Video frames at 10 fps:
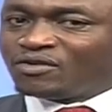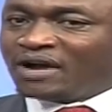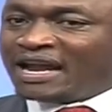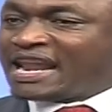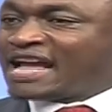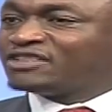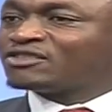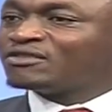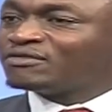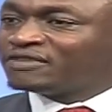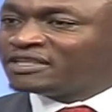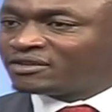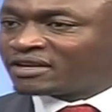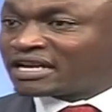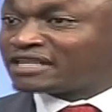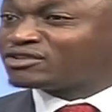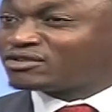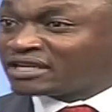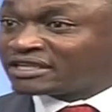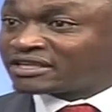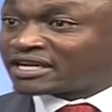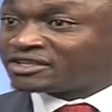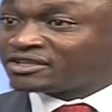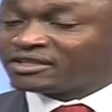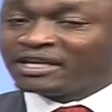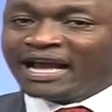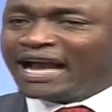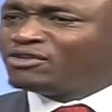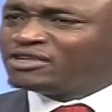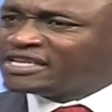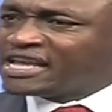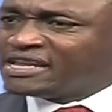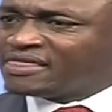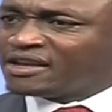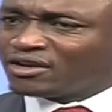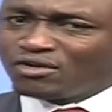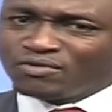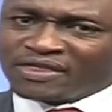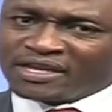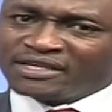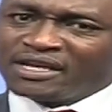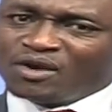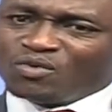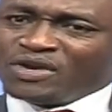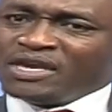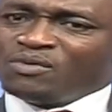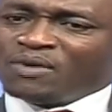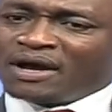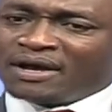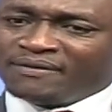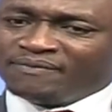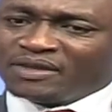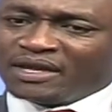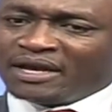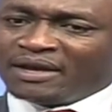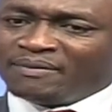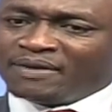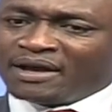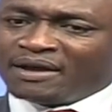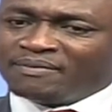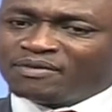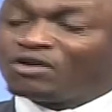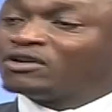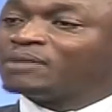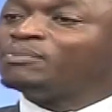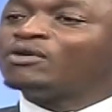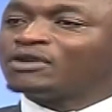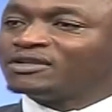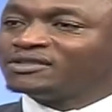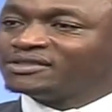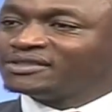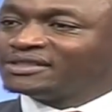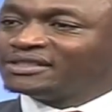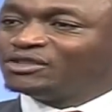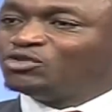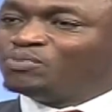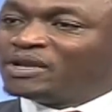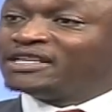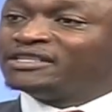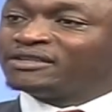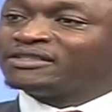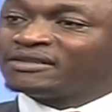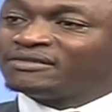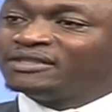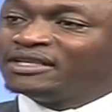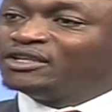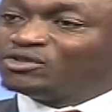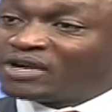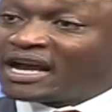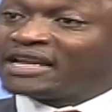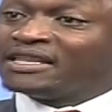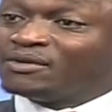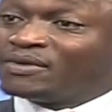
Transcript: a natural fit or a natural attraction. I don't see anything wrong with it. We were called upon to pledge ourselves to to carry the